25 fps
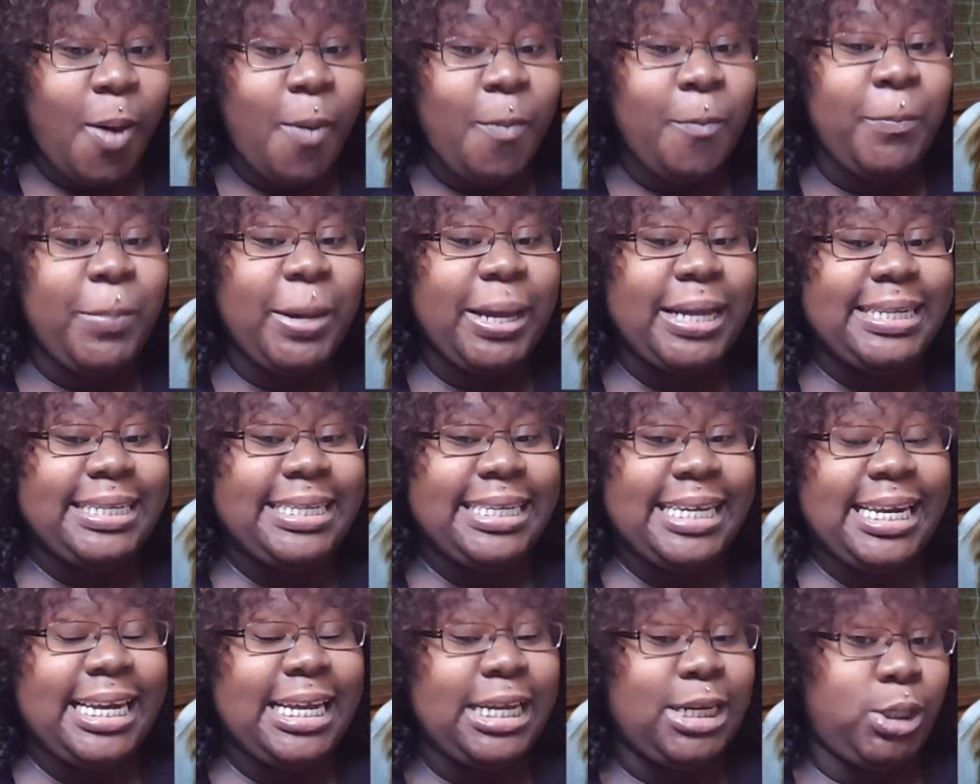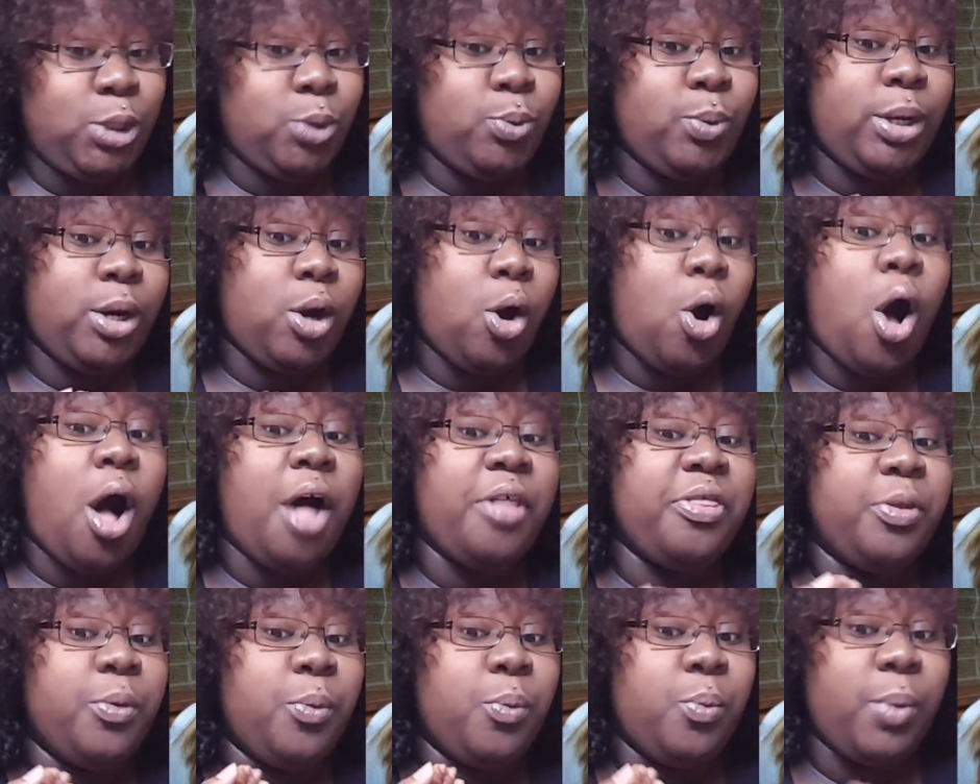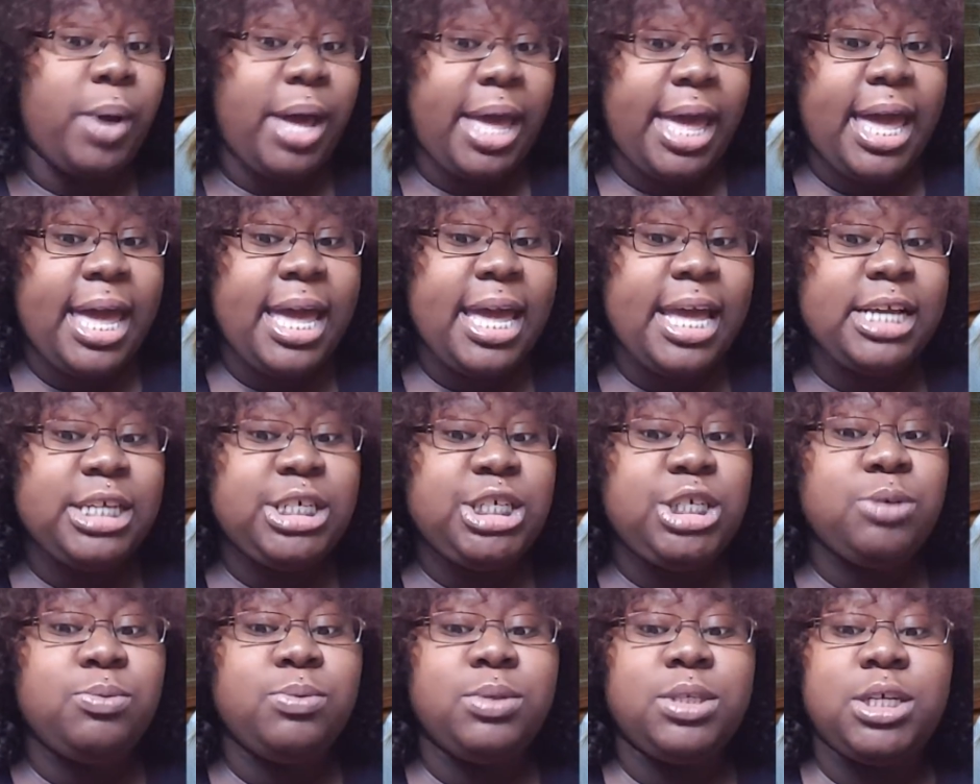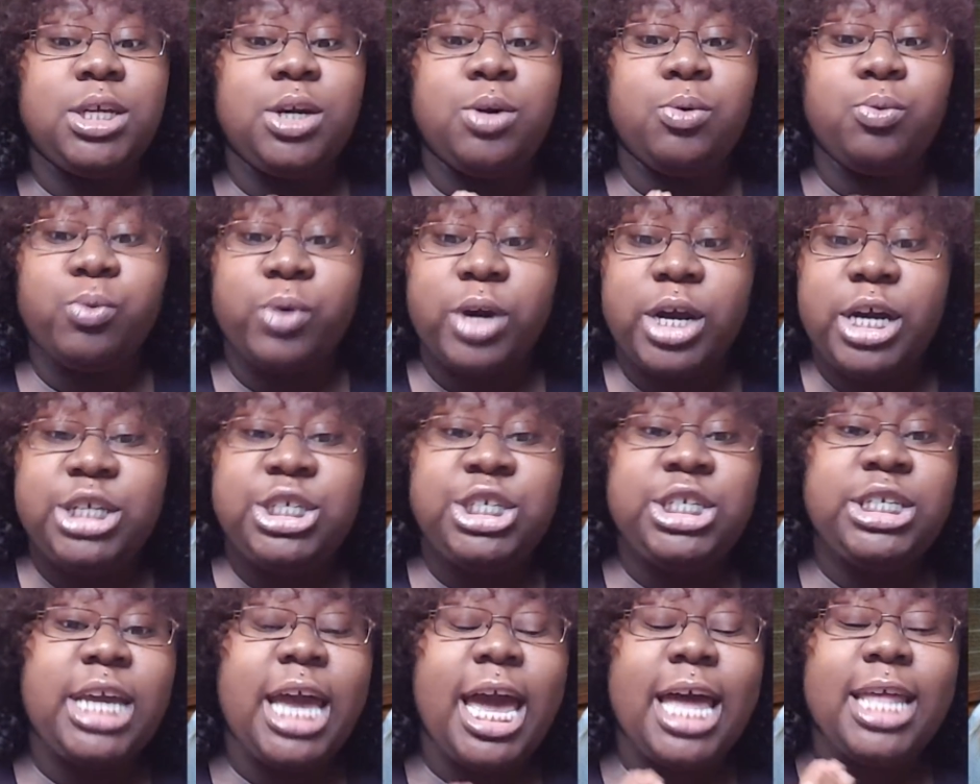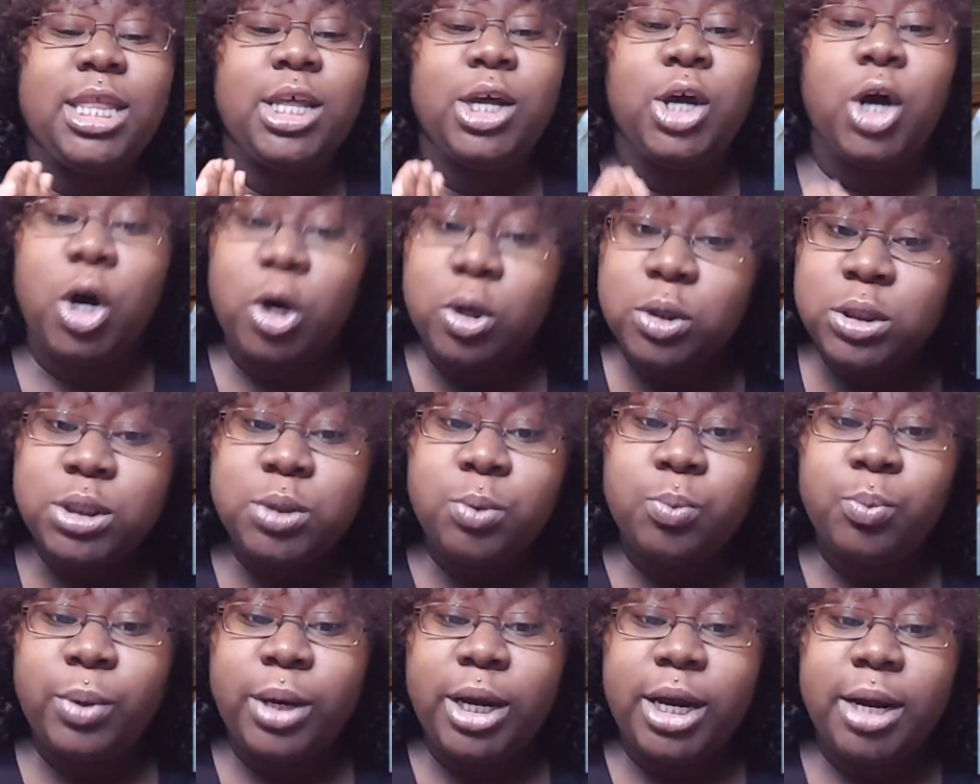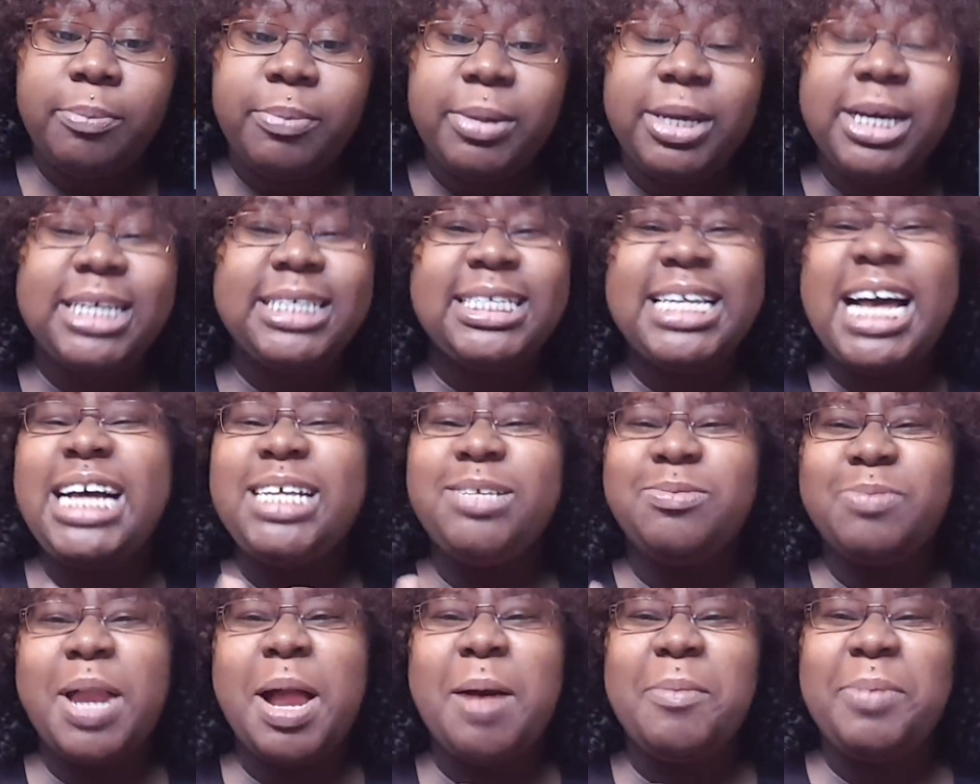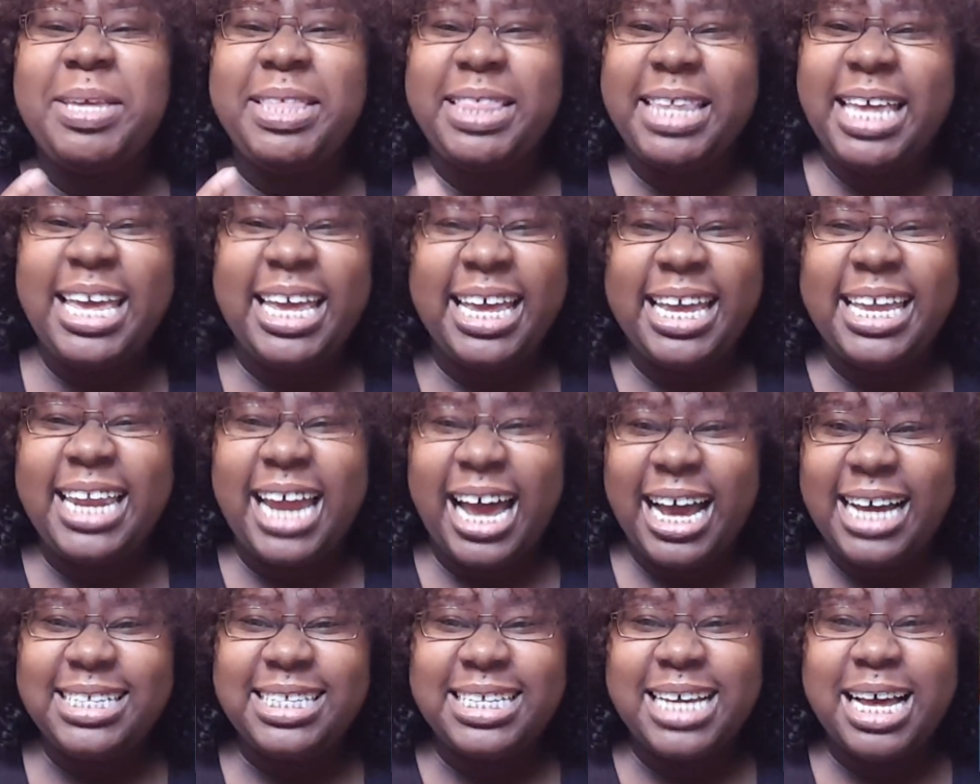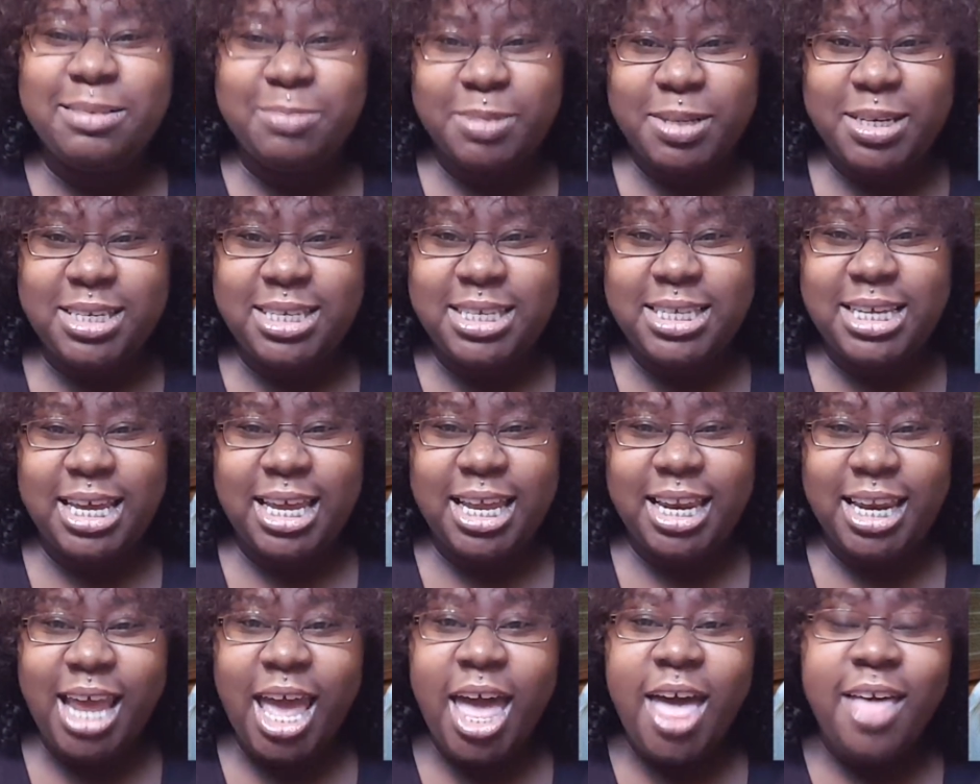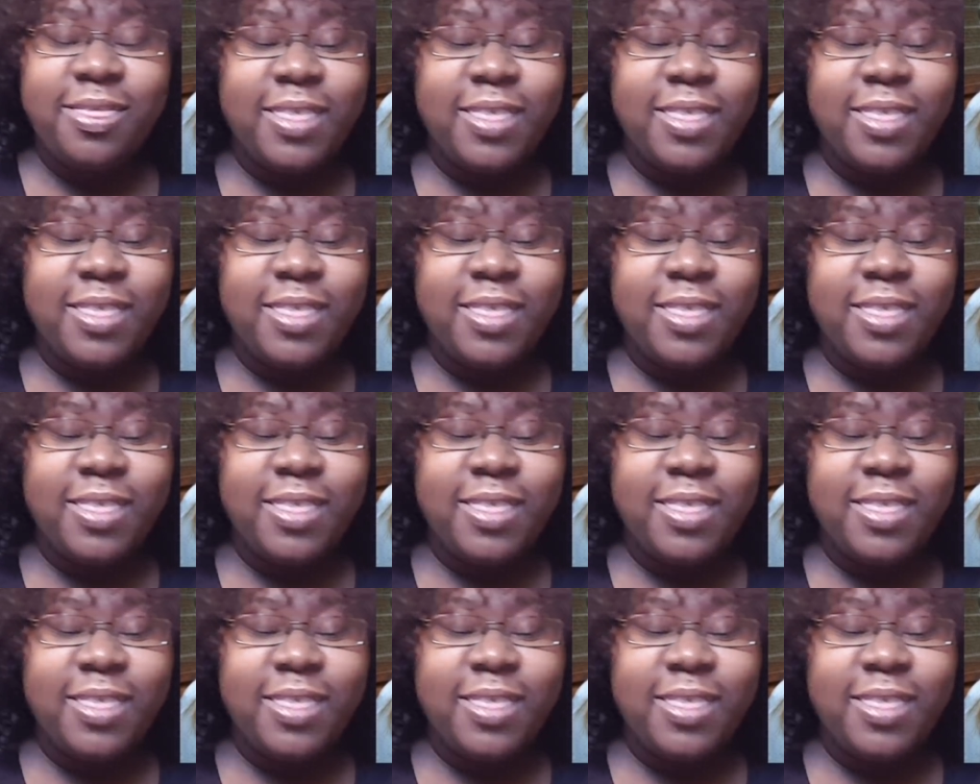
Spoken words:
but didn't do it all the way, and she was in a rush. She had to go somewhere, because that's what I be thinking 9 times out of 10.